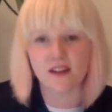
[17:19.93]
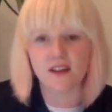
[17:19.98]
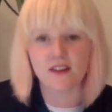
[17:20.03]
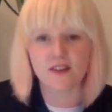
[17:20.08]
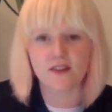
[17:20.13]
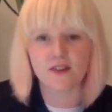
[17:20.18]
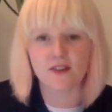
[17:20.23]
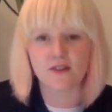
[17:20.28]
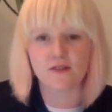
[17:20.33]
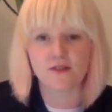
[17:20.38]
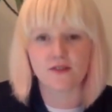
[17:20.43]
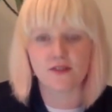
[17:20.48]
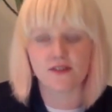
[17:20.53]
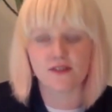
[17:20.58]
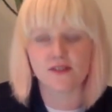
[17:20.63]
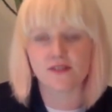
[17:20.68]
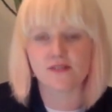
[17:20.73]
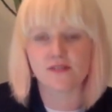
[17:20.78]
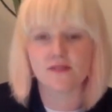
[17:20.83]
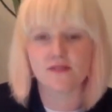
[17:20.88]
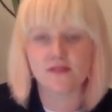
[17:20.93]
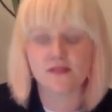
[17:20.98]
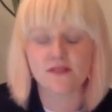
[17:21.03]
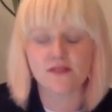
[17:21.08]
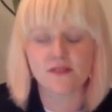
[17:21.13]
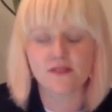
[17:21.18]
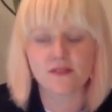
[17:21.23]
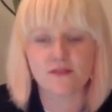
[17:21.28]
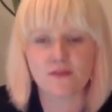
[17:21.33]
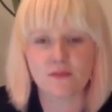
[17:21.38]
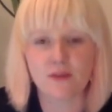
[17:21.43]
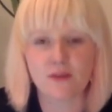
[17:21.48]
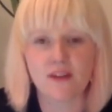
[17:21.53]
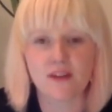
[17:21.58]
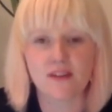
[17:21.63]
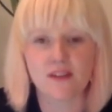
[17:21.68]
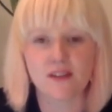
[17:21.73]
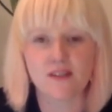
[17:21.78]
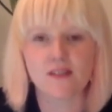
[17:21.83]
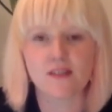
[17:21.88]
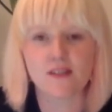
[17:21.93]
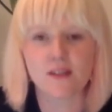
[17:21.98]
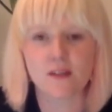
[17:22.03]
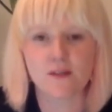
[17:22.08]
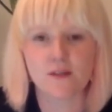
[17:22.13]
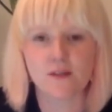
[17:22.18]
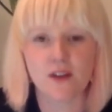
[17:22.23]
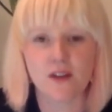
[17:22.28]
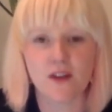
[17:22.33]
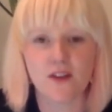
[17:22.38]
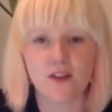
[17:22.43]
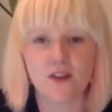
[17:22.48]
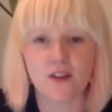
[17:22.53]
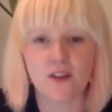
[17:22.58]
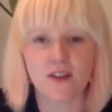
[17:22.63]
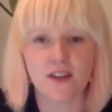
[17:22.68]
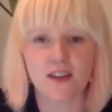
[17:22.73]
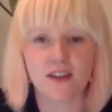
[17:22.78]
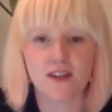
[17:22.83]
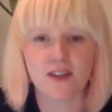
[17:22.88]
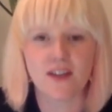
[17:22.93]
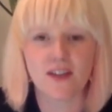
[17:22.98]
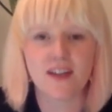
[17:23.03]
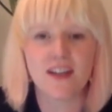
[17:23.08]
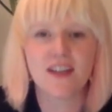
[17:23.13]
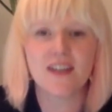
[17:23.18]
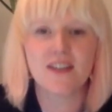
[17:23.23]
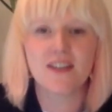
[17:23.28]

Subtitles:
you know, just to remind ourselves, are that like